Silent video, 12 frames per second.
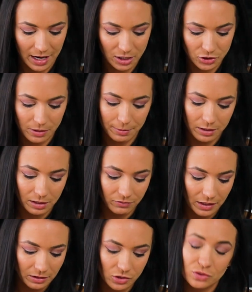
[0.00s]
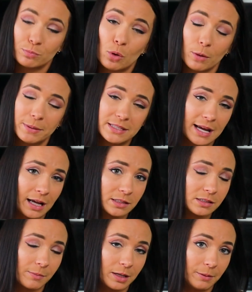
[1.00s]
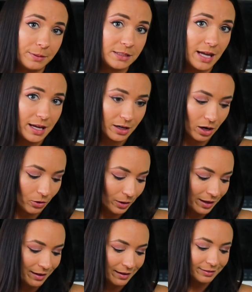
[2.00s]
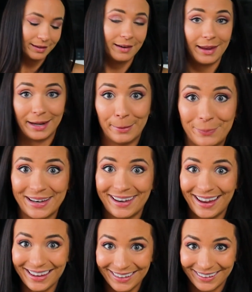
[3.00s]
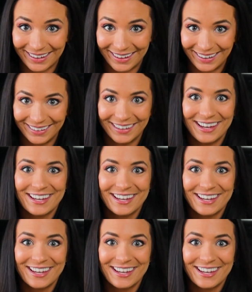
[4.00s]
They actually believe that there's more potassium in a potato than in a banana.